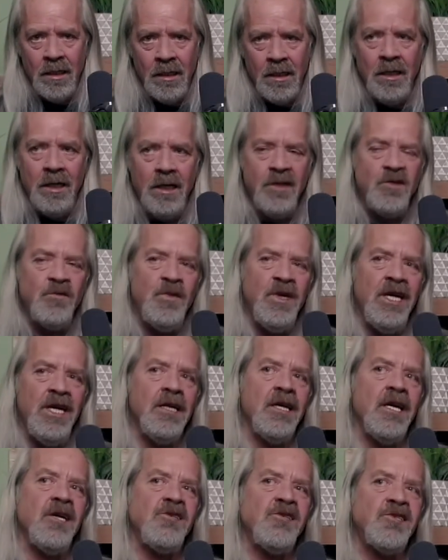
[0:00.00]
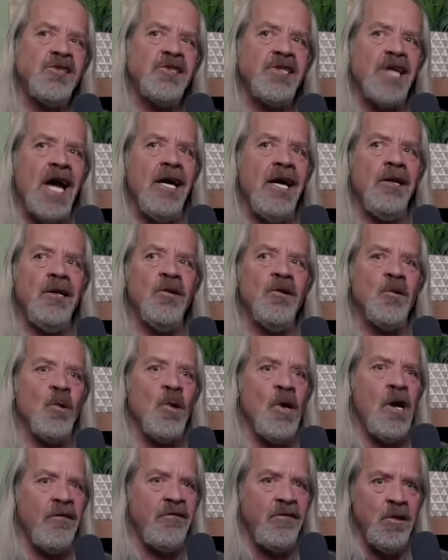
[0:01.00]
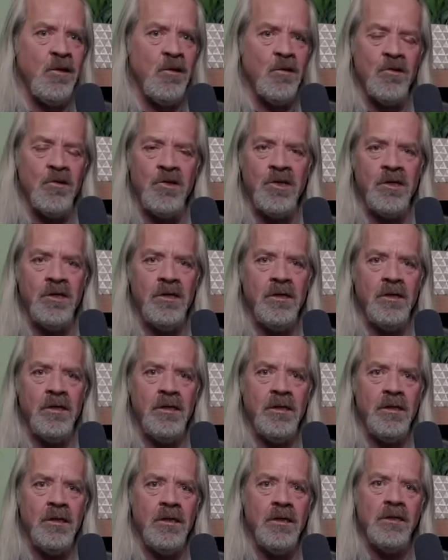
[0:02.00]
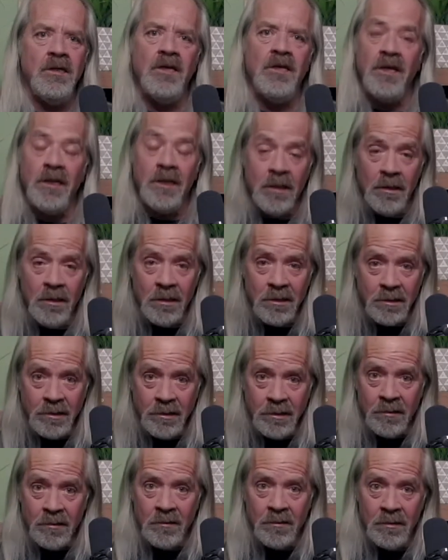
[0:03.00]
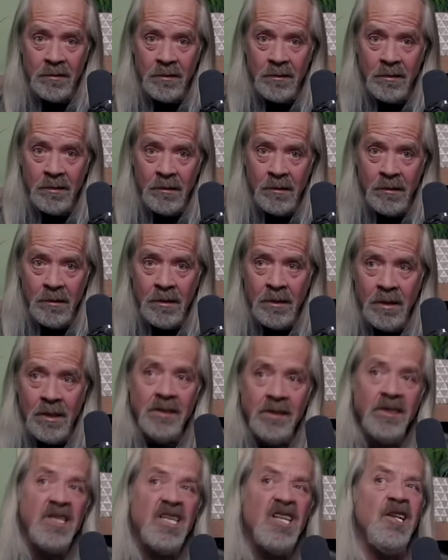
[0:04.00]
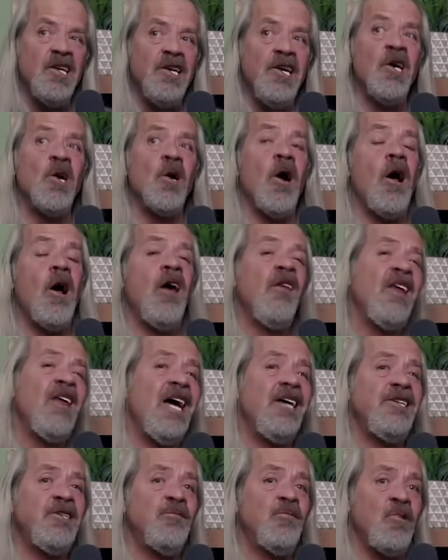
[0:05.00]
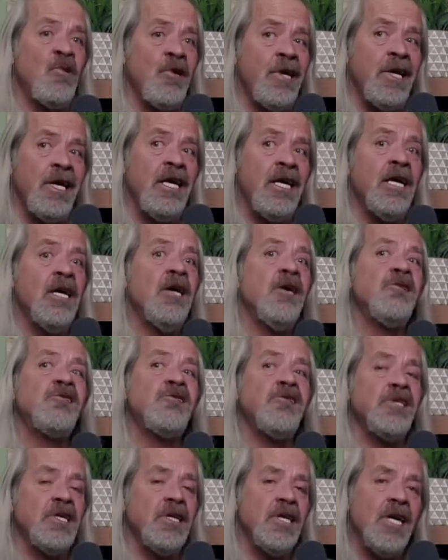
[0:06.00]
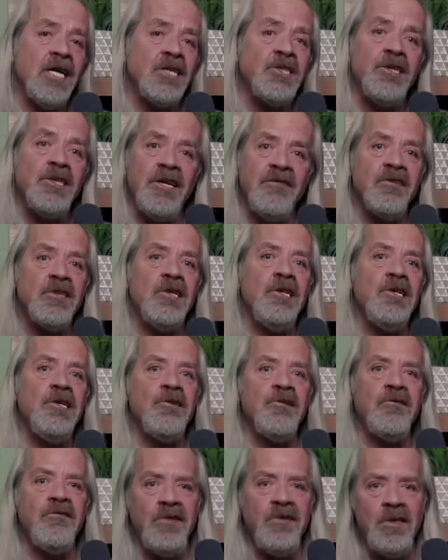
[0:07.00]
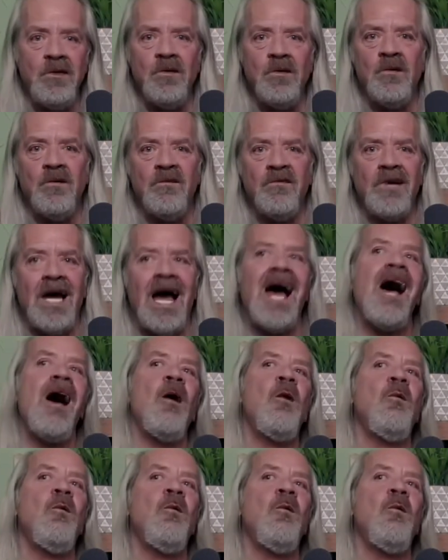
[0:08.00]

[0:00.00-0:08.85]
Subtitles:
It's being a silent refuge that they can look to clear all that debris so they can actually have a clearer view of how